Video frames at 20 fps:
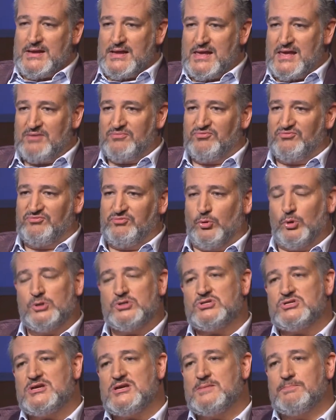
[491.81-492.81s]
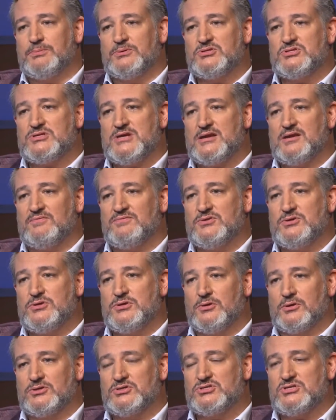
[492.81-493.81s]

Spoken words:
If 14% of New York